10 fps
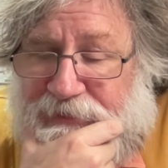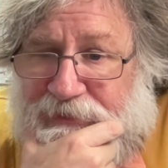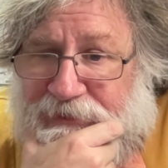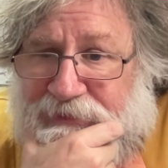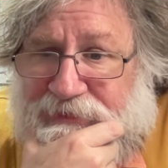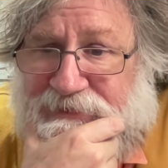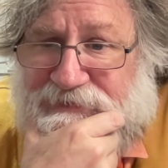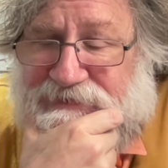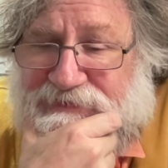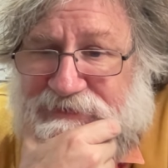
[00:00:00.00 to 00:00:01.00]

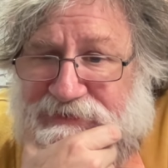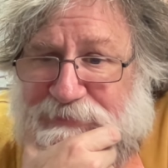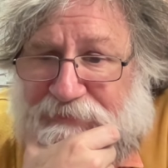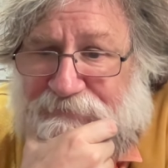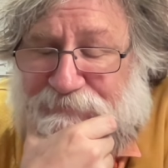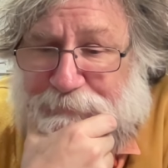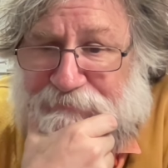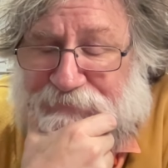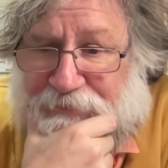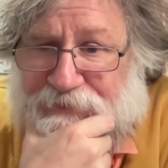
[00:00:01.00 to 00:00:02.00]
he's
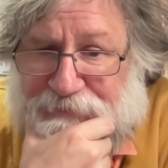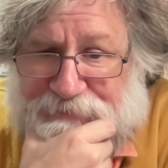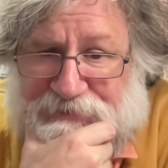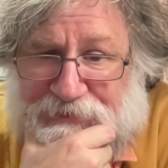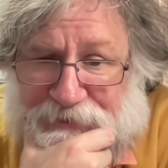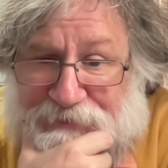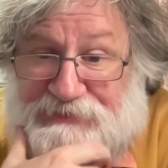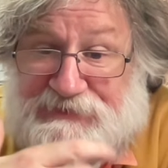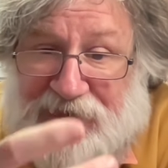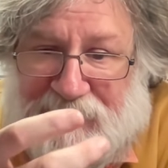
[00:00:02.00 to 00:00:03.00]
been found guilty on
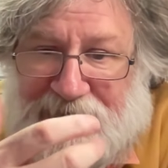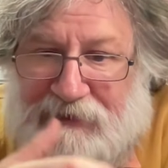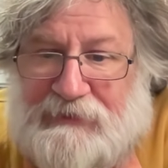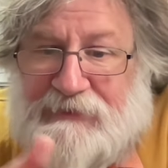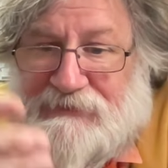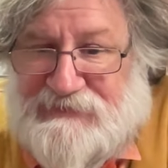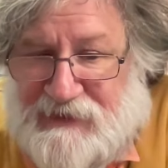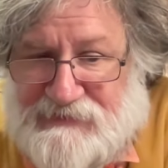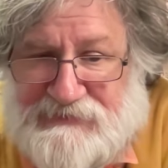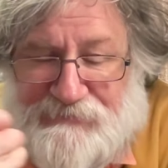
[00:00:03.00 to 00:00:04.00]
today. The
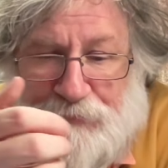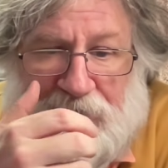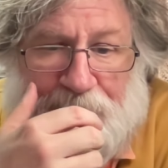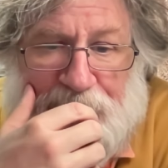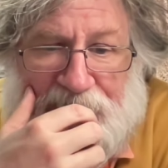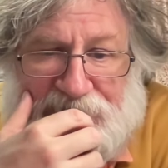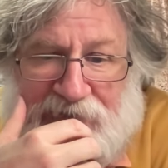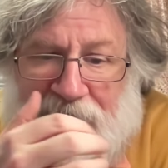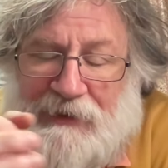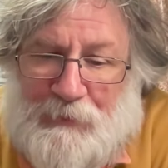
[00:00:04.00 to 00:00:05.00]
tax stuff will come later.
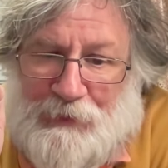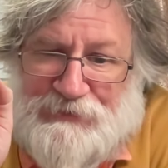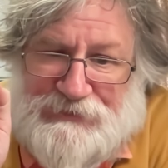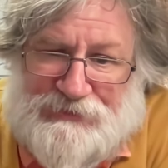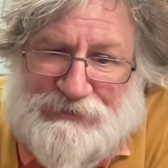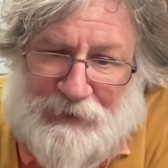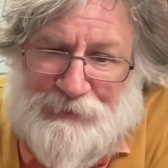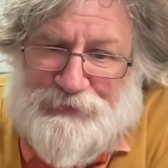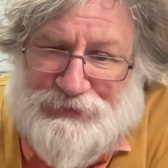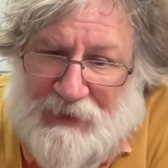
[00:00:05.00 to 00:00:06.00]
Well,
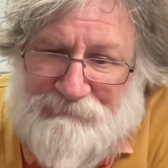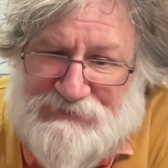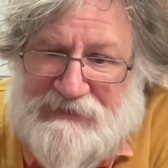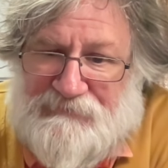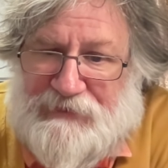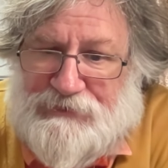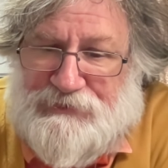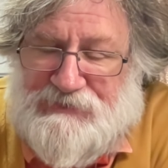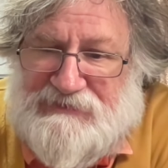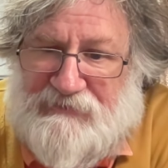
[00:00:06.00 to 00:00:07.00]
Donald Trump's
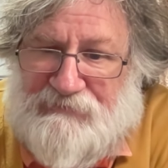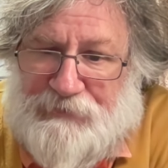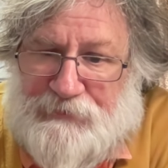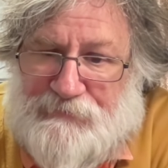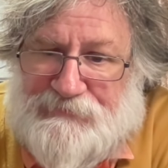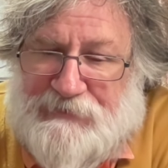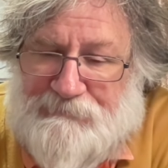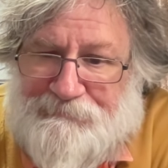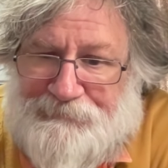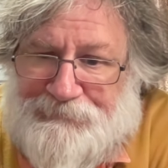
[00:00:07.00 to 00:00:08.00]
convictions have involved
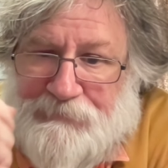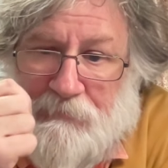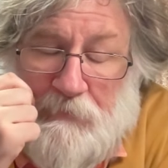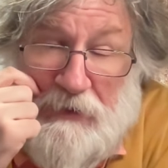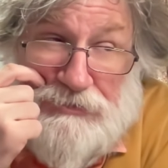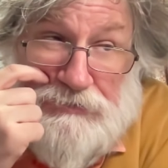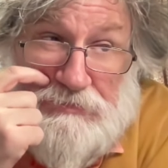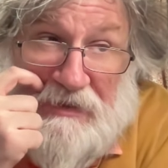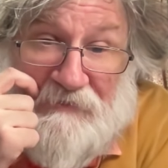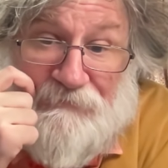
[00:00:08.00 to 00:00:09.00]
issues
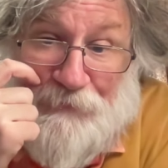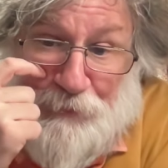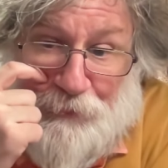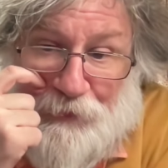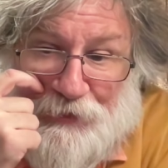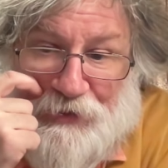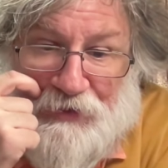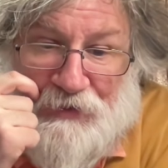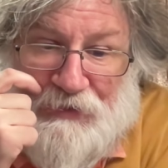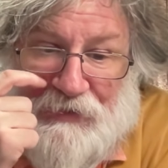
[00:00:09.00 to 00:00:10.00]
like fraud,
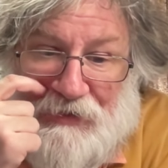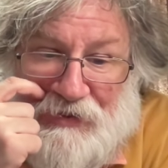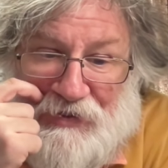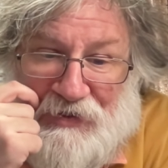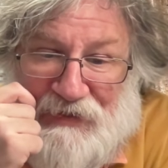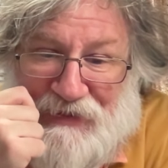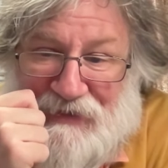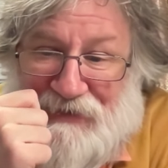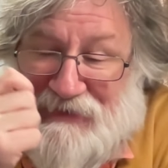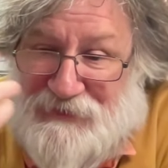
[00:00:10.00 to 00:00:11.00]

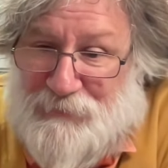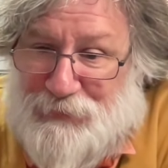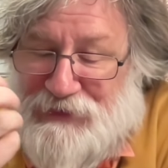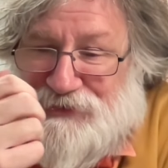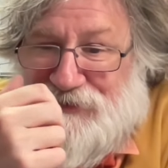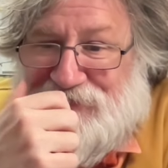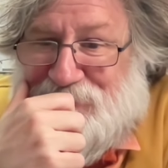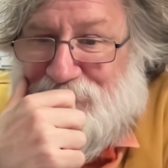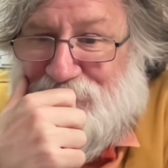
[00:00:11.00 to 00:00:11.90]
legal breaches,